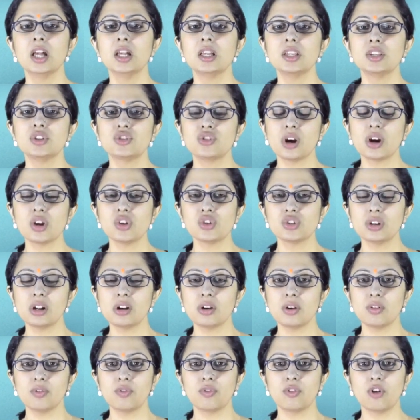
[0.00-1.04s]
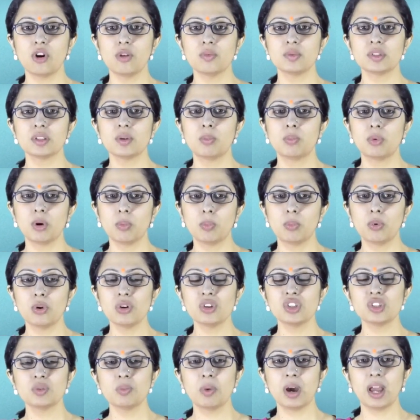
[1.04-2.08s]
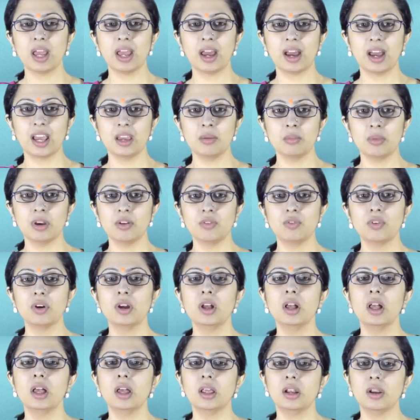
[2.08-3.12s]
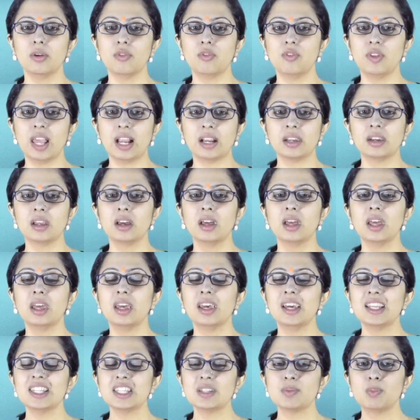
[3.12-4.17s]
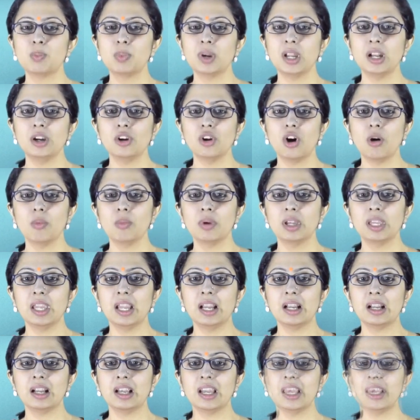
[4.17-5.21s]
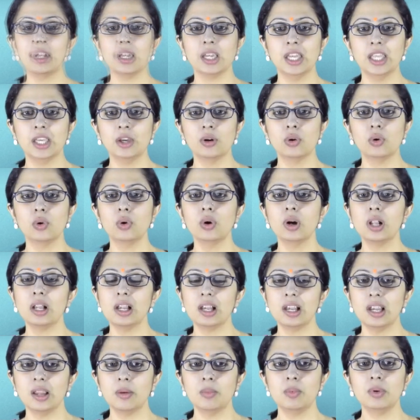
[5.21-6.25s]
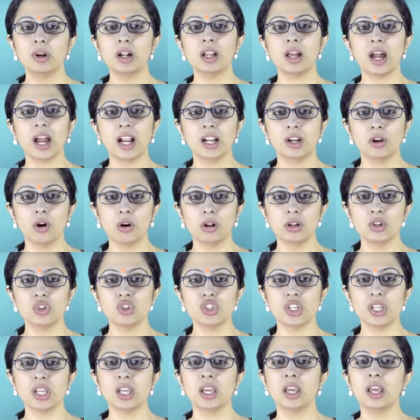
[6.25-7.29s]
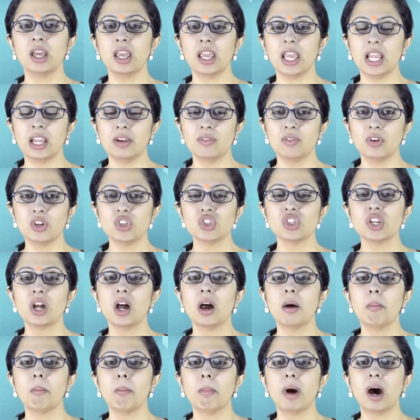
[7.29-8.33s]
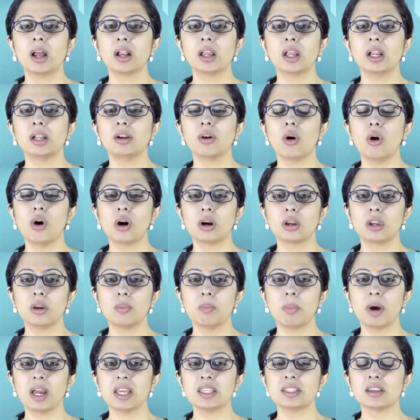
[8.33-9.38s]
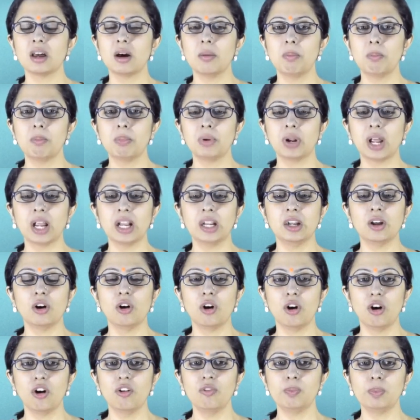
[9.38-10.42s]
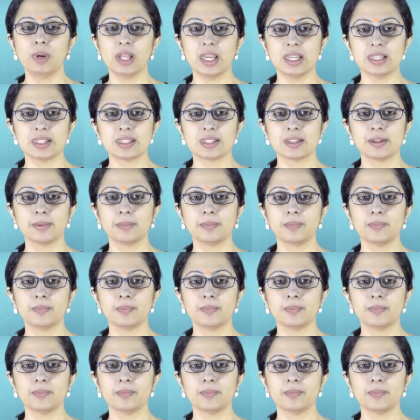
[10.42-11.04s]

structural reforms proposed by IMF reflect its predominantly neo-liberal ideology in which market occupies a pride of place.